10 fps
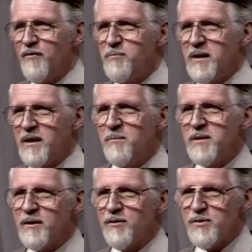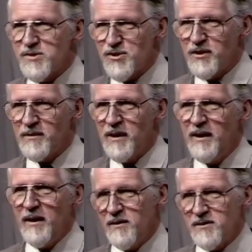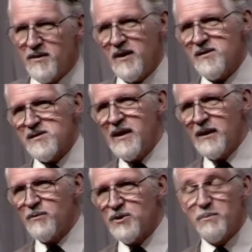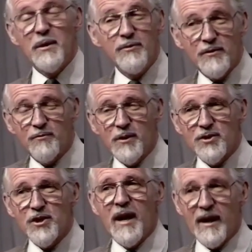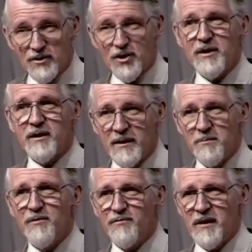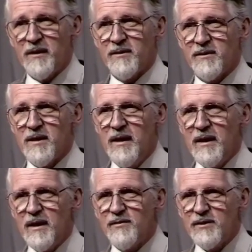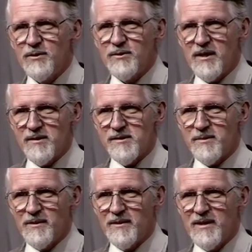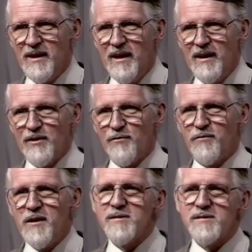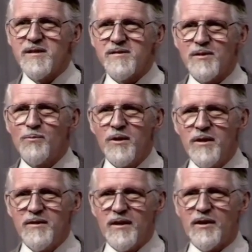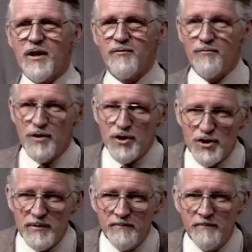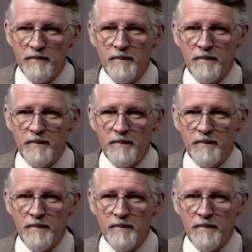of becoming a Christian in today's language, both of which actually can be found in the New Testament. The first is the word conversion,